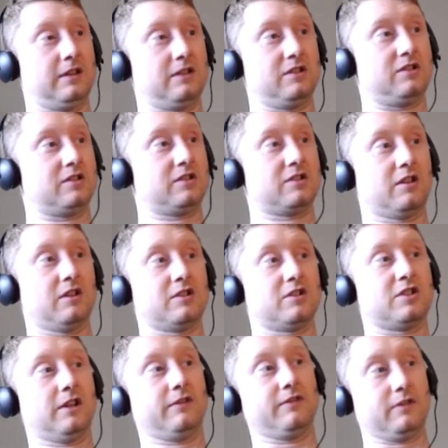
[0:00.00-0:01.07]
and then just start
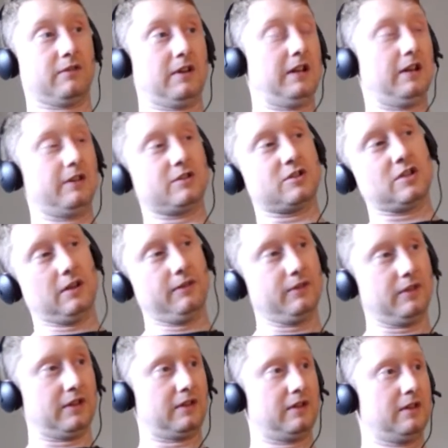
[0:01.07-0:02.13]
shuffling. Right now it's
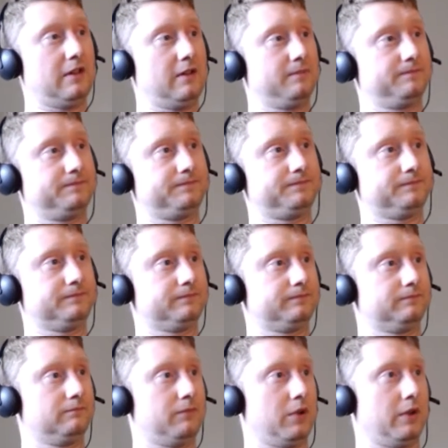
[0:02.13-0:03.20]
shuffling.
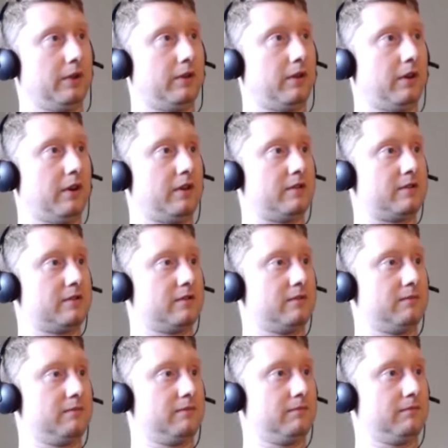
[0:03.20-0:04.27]
Pull out cards,
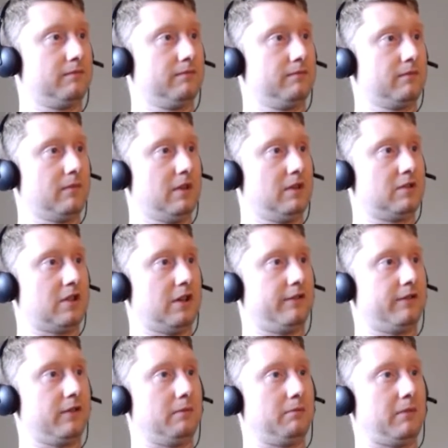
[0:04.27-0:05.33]
shuffle